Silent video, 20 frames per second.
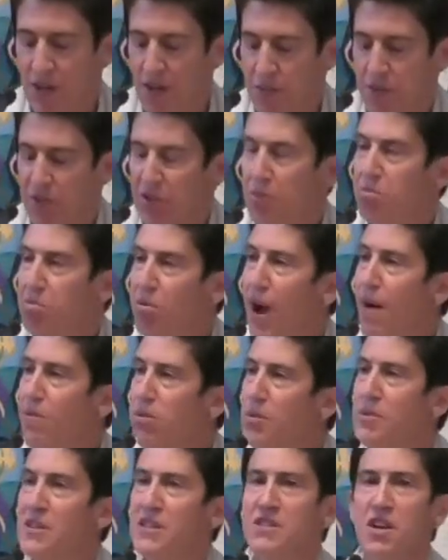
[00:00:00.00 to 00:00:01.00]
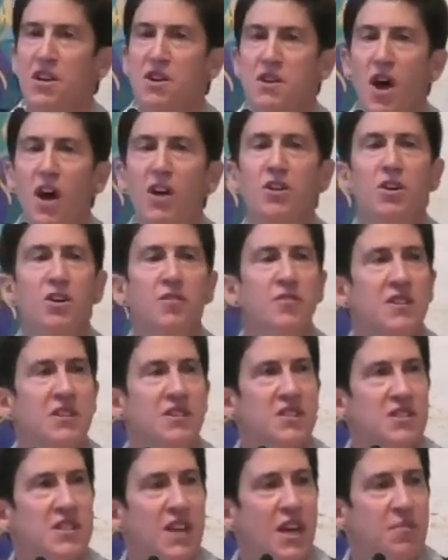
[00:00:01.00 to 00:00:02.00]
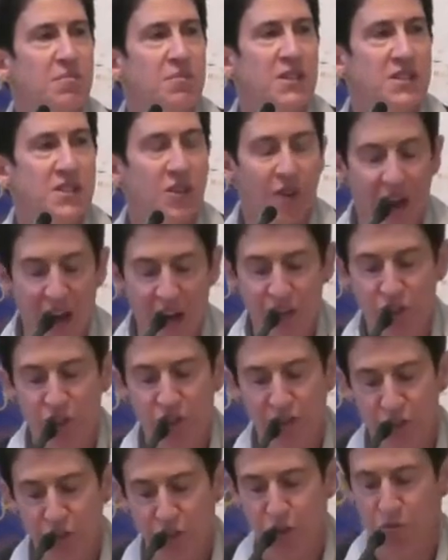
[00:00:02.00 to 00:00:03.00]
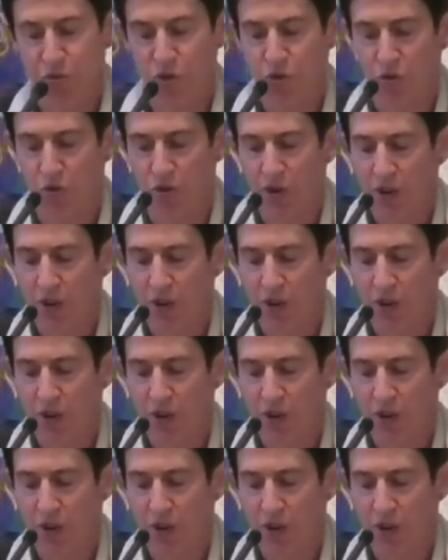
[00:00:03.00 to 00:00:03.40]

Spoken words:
But the problem is none of these statements are actually true.